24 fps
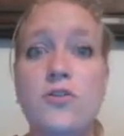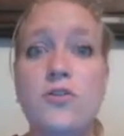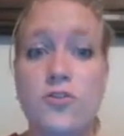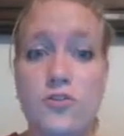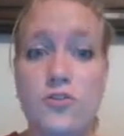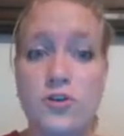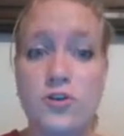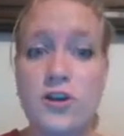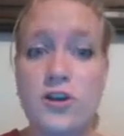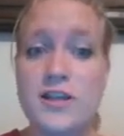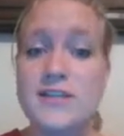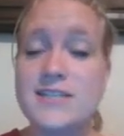
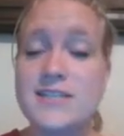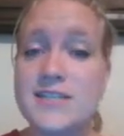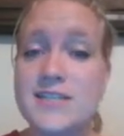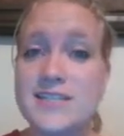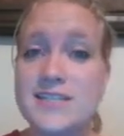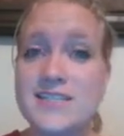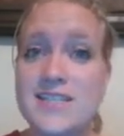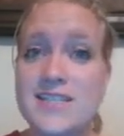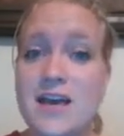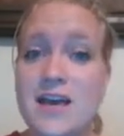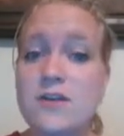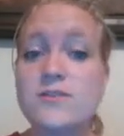
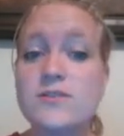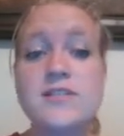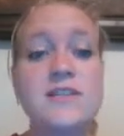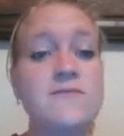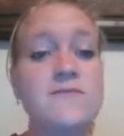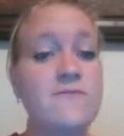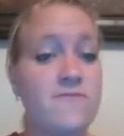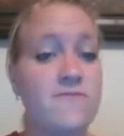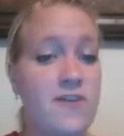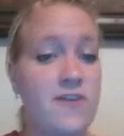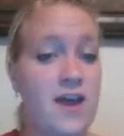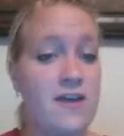
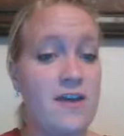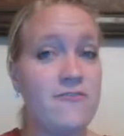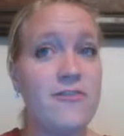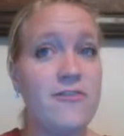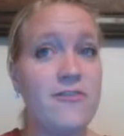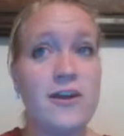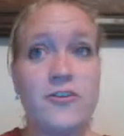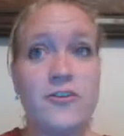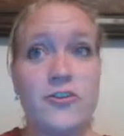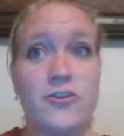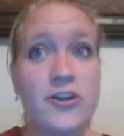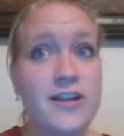
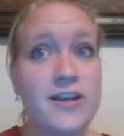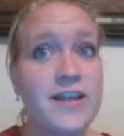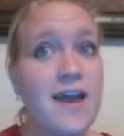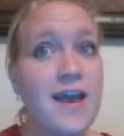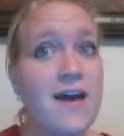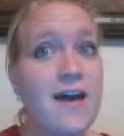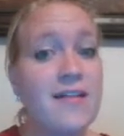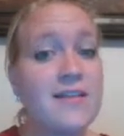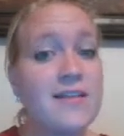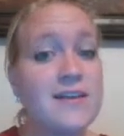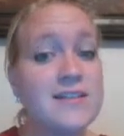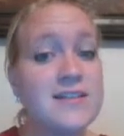36,500
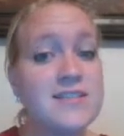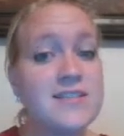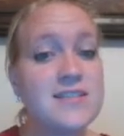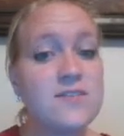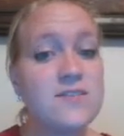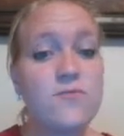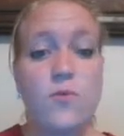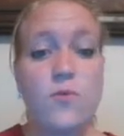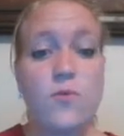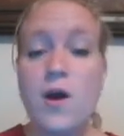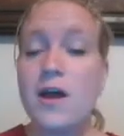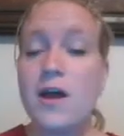gallons
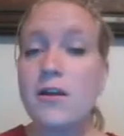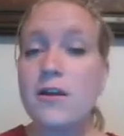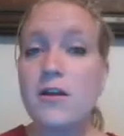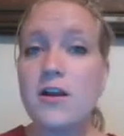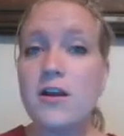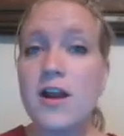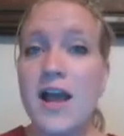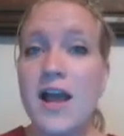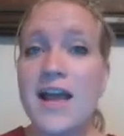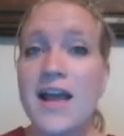of water